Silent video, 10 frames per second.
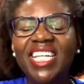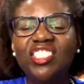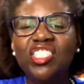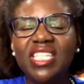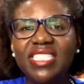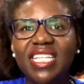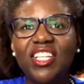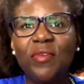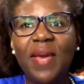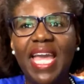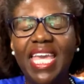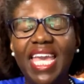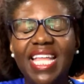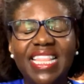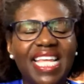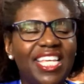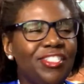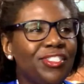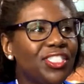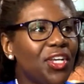She says, hello, Maggie, and thank
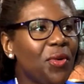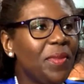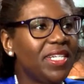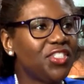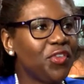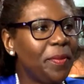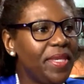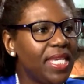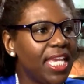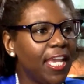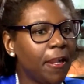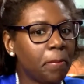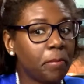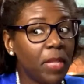you so much for being here.